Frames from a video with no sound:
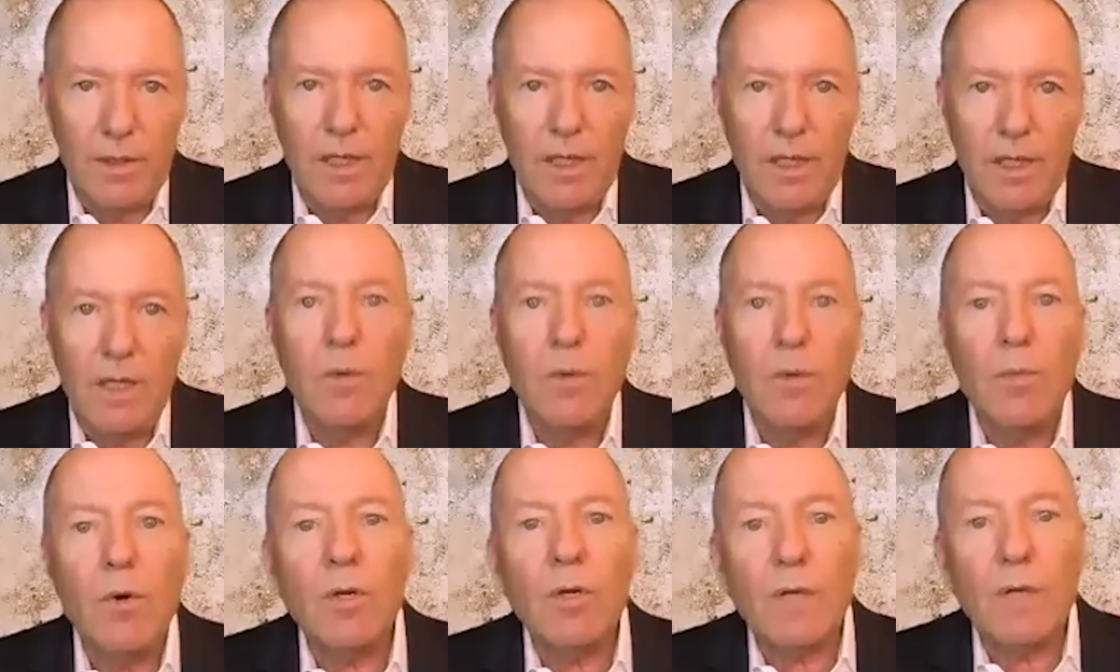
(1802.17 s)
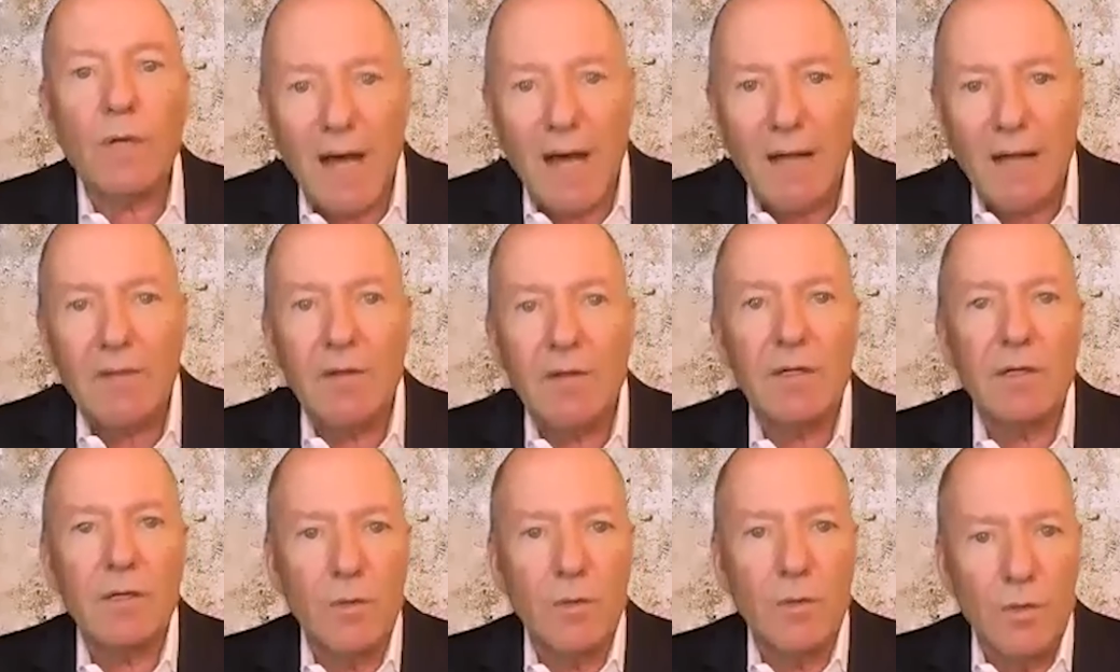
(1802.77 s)
and we want
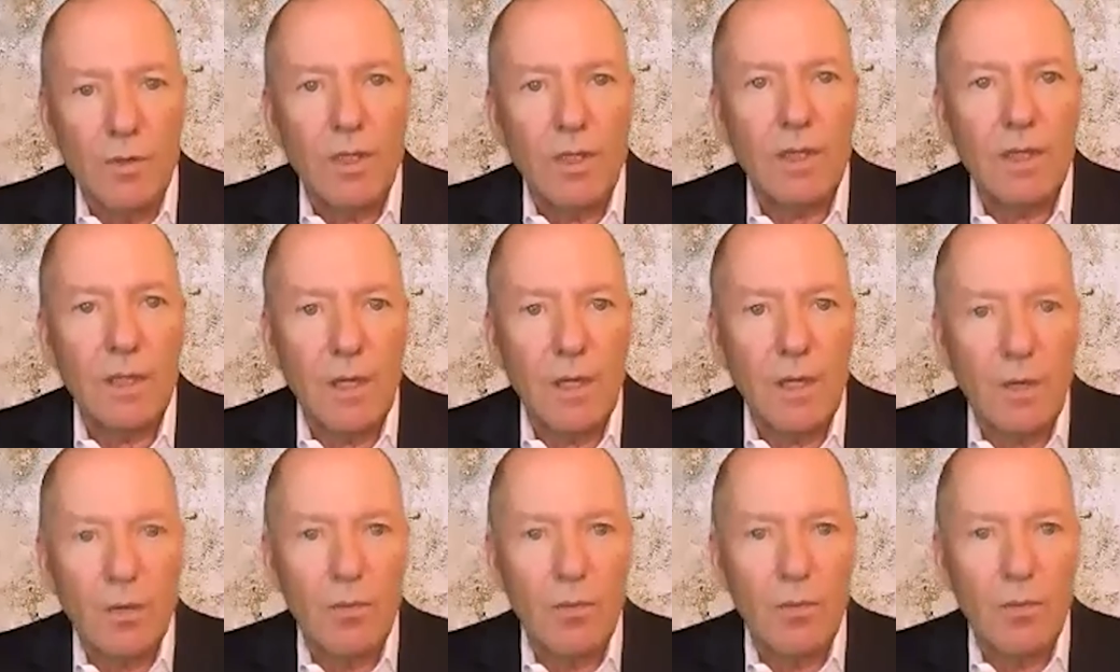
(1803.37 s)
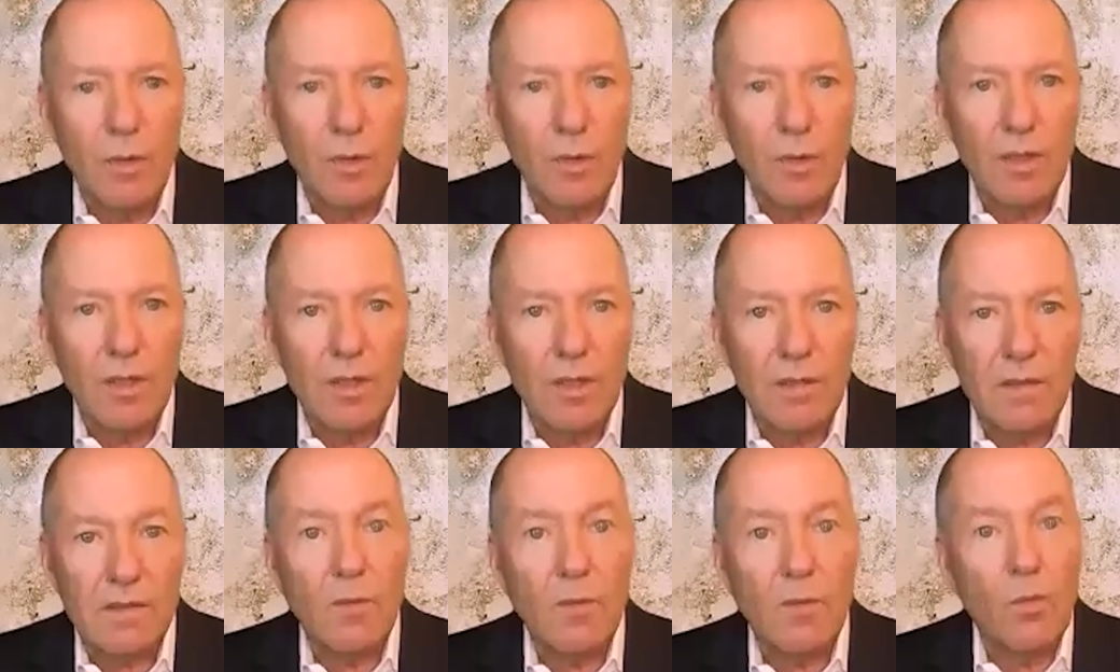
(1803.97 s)
others to look at our model
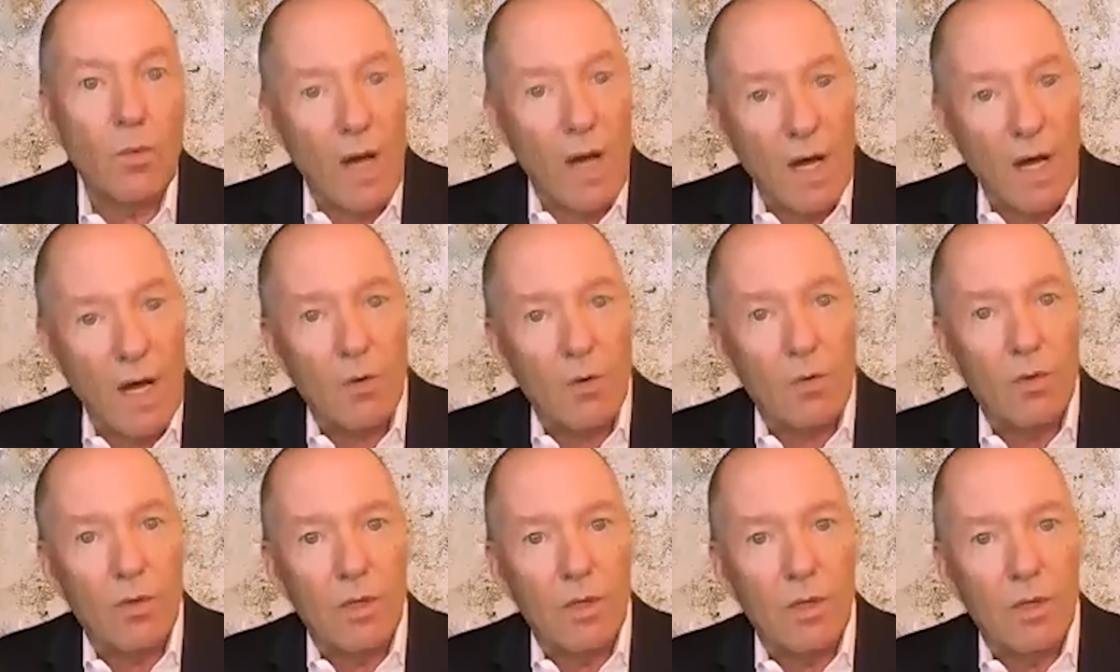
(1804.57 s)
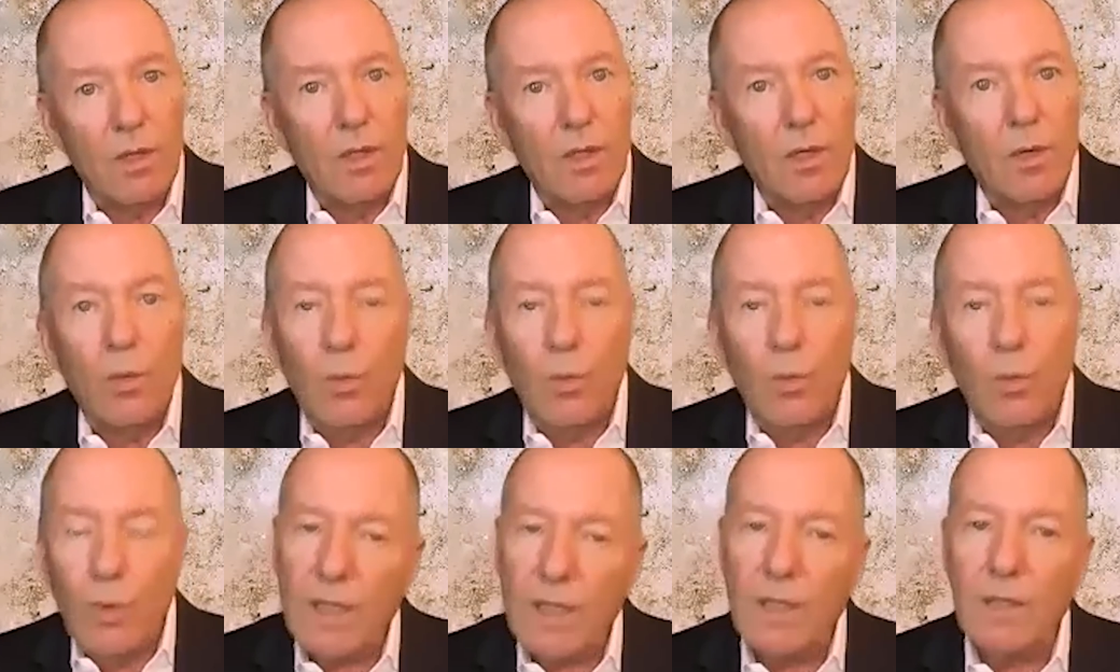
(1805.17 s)
and say, wow,
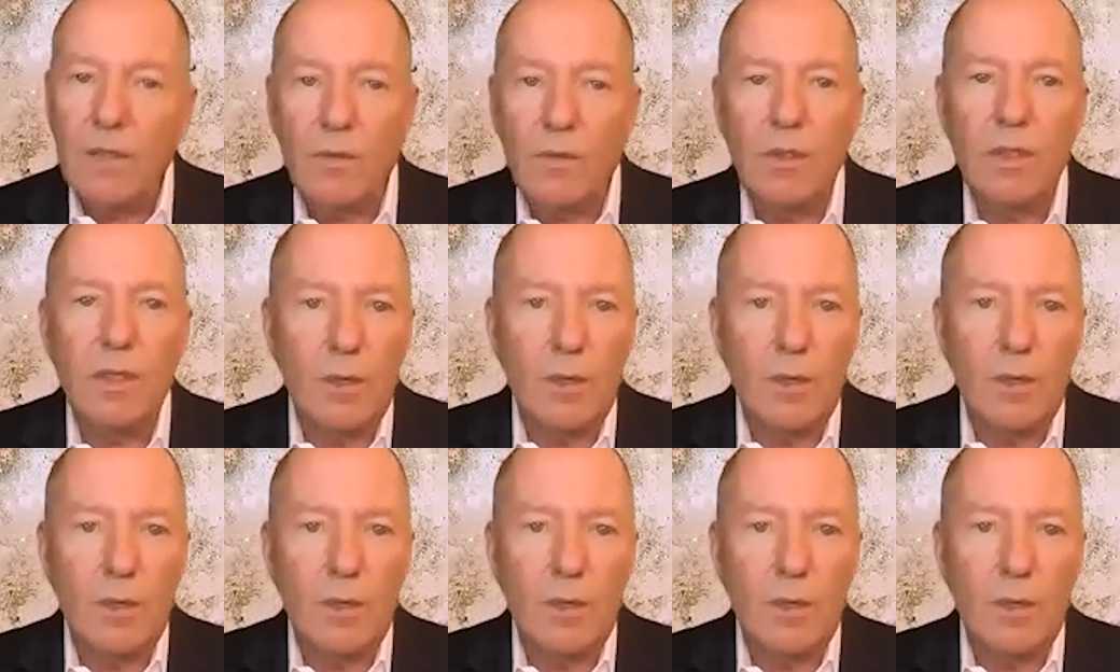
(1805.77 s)
we can do it